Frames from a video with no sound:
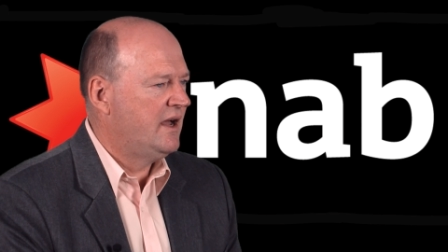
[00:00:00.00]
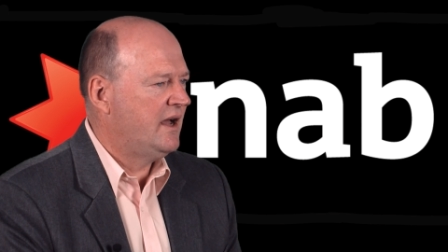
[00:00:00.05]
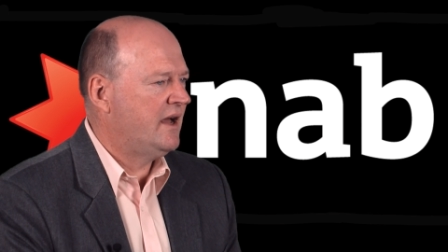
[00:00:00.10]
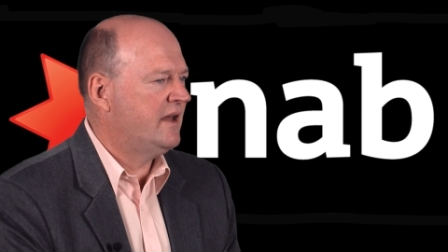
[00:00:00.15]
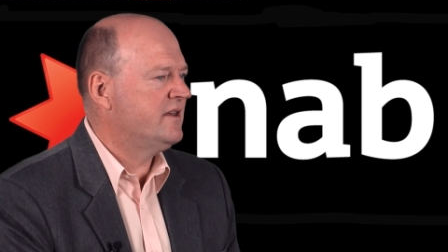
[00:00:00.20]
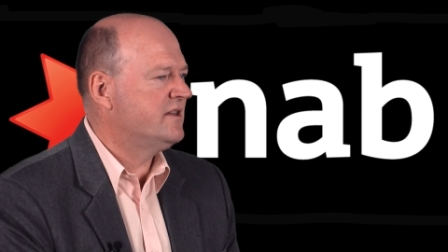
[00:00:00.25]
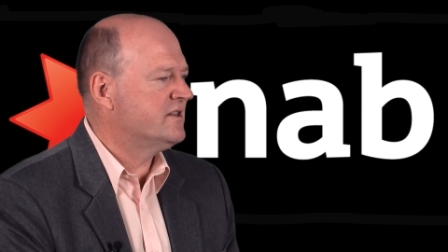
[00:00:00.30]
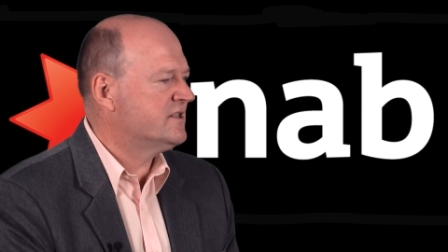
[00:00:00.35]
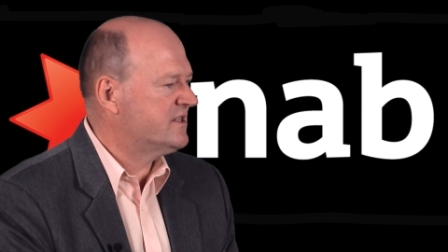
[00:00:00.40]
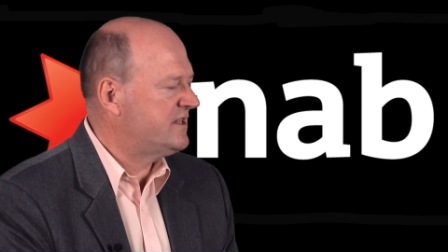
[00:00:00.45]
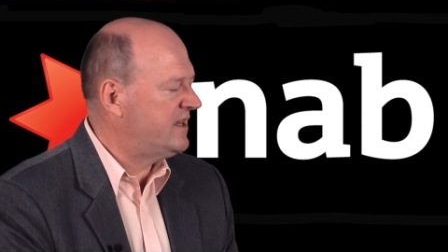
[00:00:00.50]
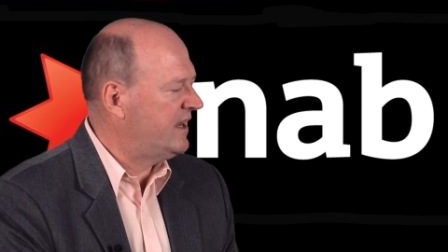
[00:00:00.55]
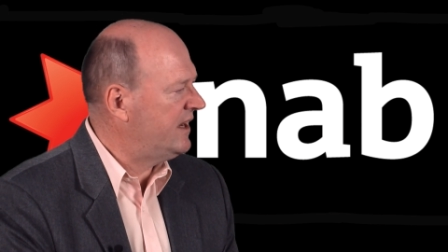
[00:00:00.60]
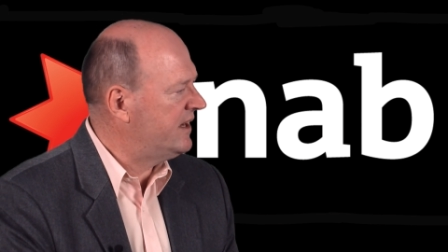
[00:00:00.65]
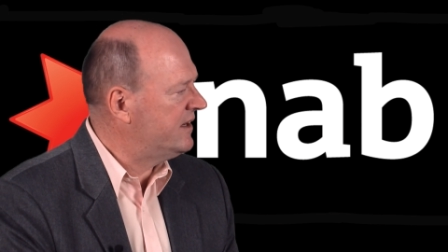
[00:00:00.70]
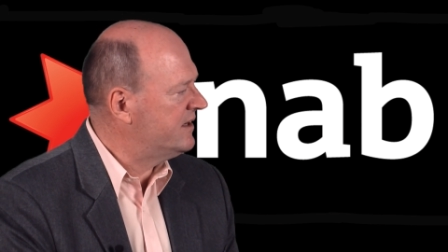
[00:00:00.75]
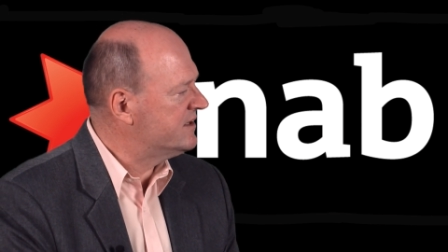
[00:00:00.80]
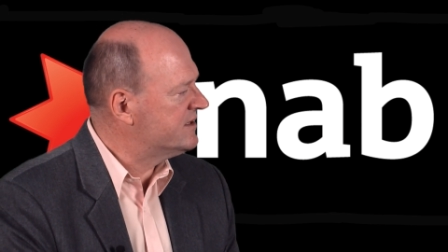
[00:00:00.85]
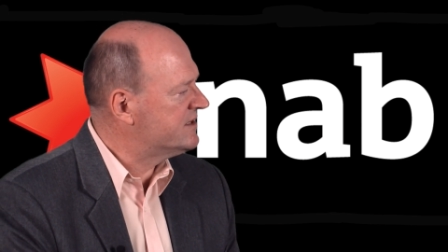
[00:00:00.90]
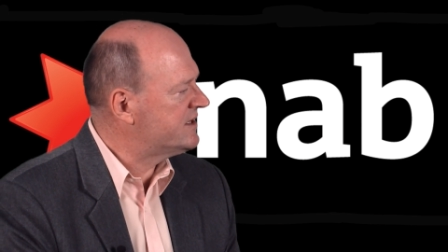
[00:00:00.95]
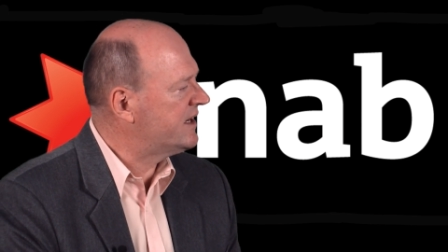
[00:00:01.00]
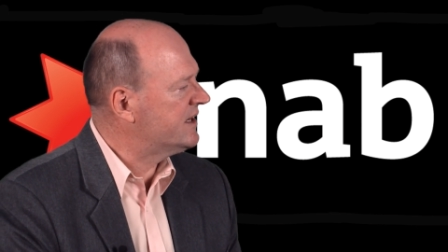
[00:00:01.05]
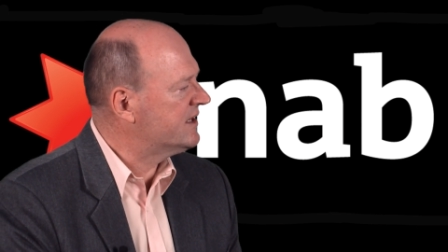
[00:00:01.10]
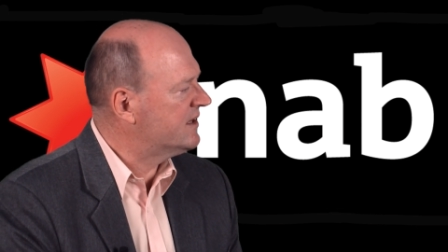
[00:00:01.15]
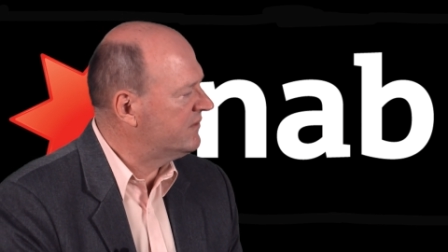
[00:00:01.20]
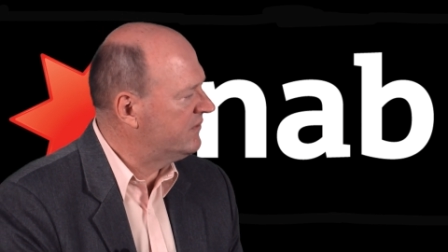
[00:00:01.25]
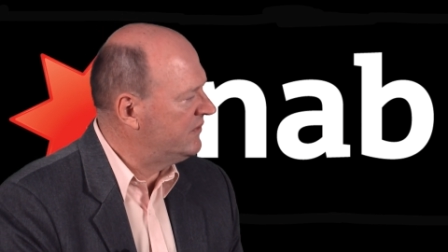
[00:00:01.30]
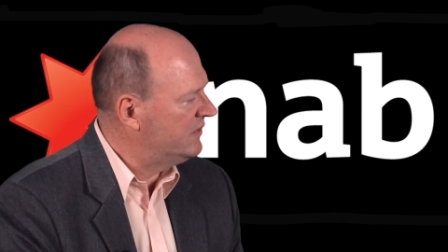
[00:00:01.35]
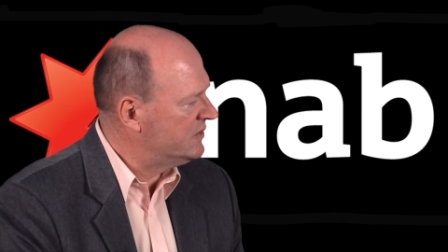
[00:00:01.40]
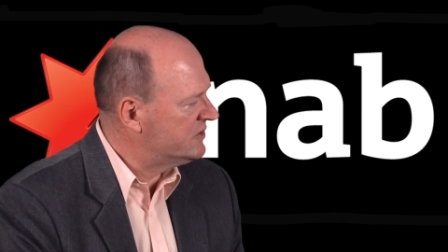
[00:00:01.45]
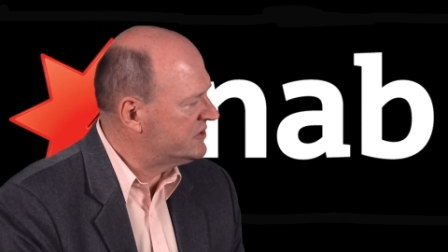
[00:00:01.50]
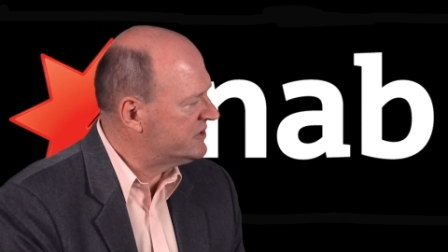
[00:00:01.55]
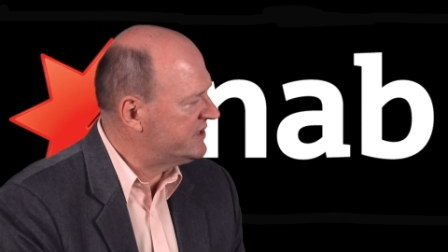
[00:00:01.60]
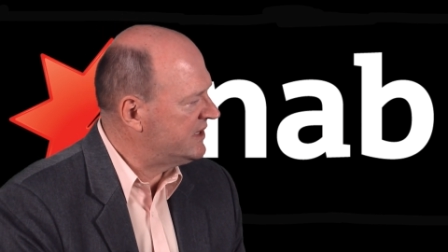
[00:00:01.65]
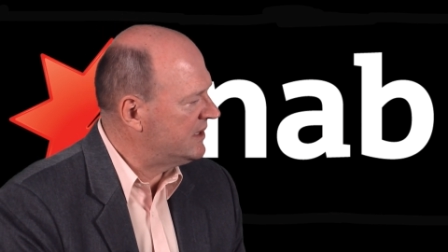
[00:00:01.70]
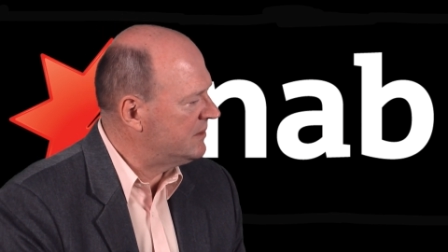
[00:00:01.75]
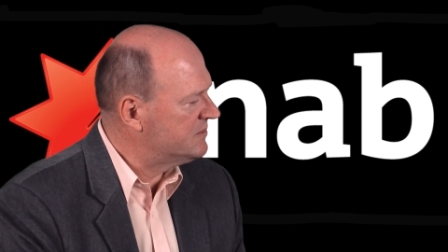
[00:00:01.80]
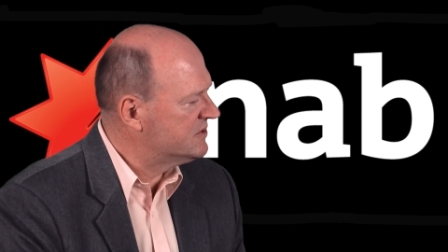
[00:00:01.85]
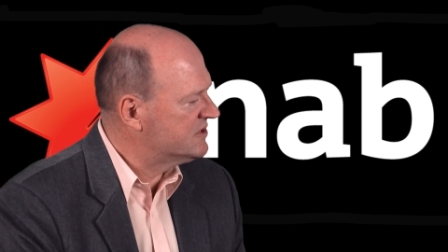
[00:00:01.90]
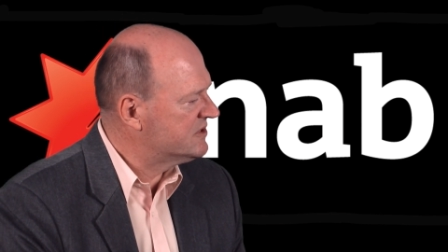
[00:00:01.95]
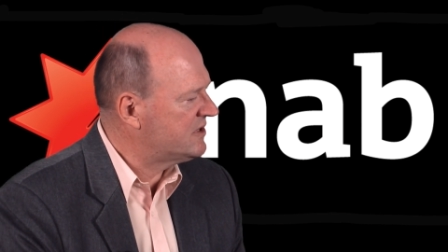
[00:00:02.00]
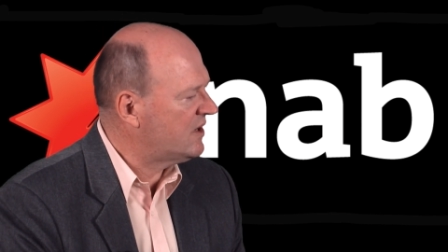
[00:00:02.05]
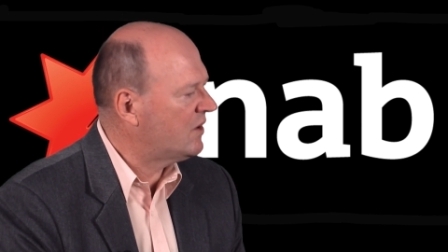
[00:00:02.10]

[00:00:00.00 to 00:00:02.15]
understand it, take the first steps.